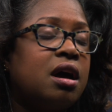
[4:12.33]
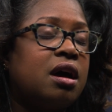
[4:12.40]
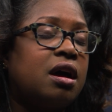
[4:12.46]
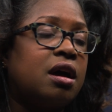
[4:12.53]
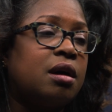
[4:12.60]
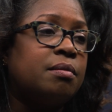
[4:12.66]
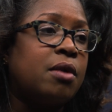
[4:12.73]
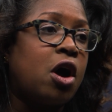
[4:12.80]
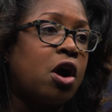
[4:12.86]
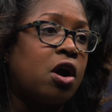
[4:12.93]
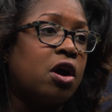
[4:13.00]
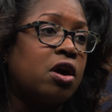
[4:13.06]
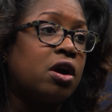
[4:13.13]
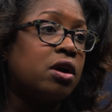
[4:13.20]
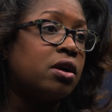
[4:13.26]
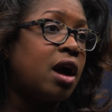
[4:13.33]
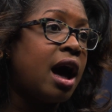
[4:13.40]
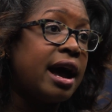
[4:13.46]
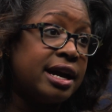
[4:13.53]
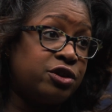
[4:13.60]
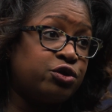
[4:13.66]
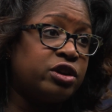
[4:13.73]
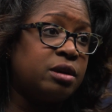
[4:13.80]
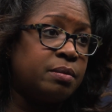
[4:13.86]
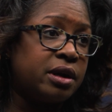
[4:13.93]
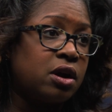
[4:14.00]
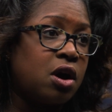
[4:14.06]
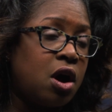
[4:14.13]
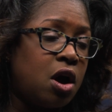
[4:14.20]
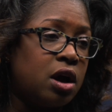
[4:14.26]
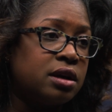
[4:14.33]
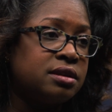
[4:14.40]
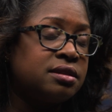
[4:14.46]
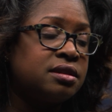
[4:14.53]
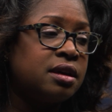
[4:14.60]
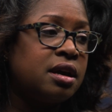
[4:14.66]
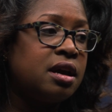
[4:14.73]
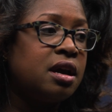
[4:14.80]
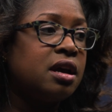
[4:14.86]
are high treatment costs.